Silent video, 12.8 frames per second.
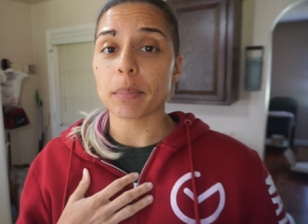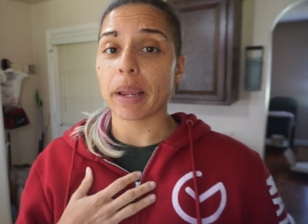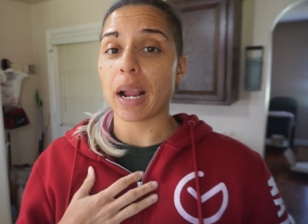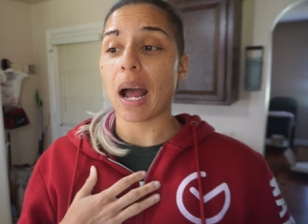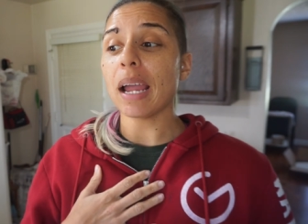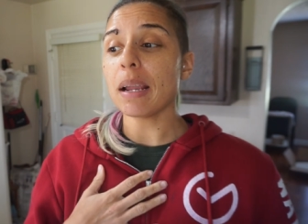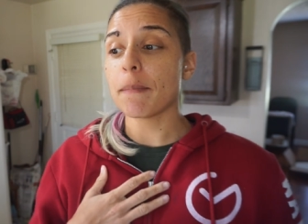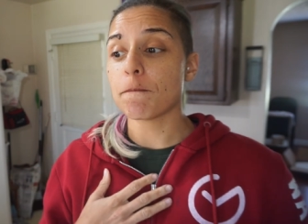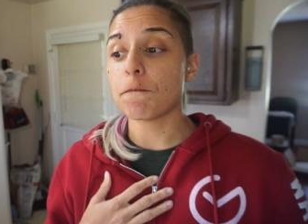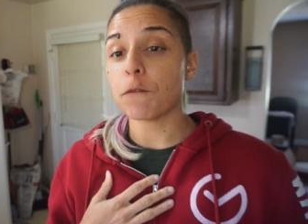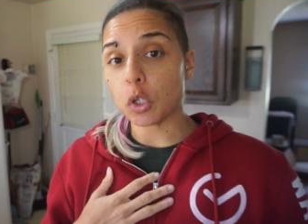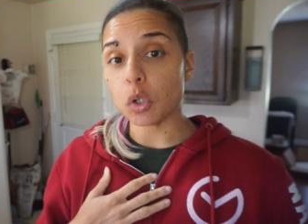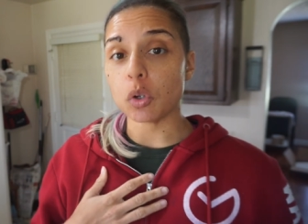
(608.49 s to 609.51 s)
Like I am
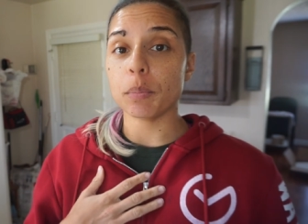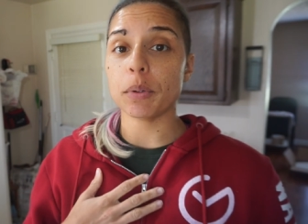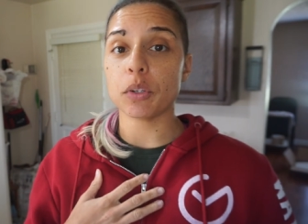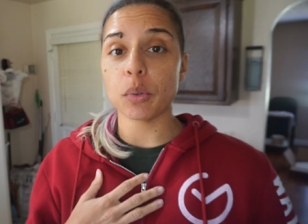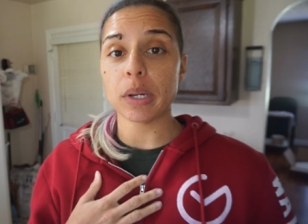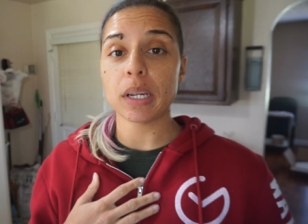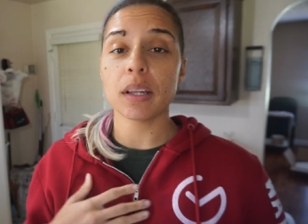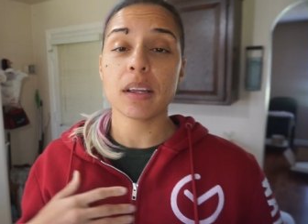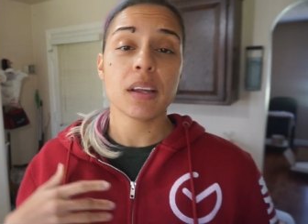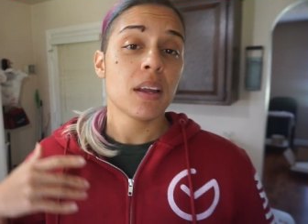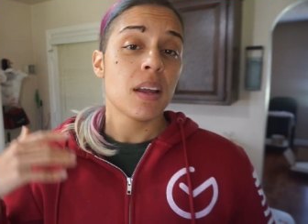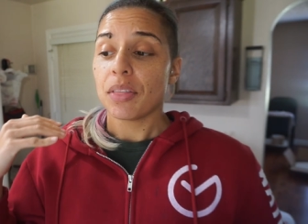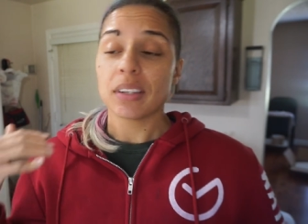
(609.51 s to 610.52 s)
full between
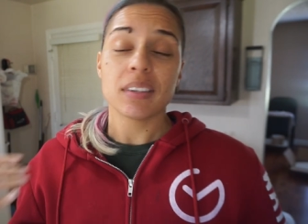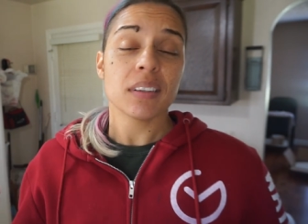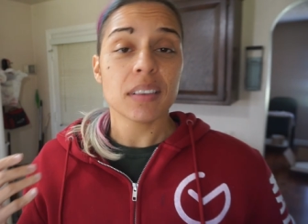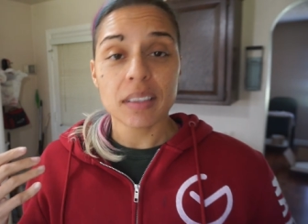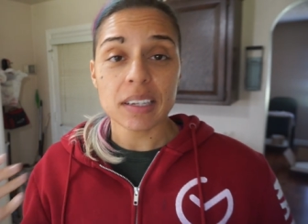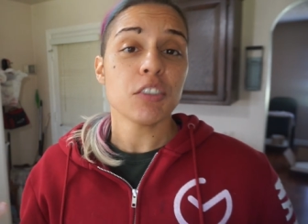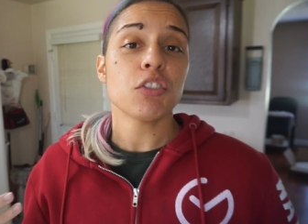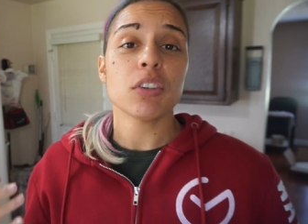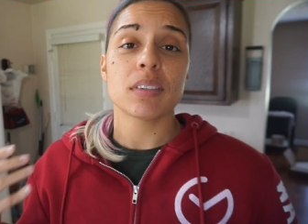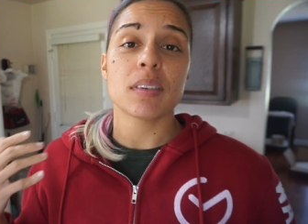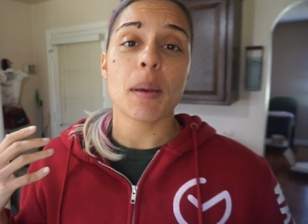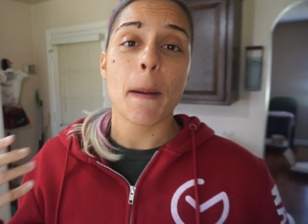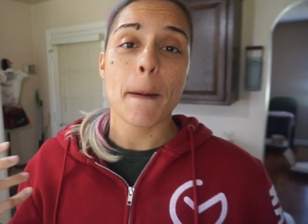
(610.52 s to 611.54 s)
the delicious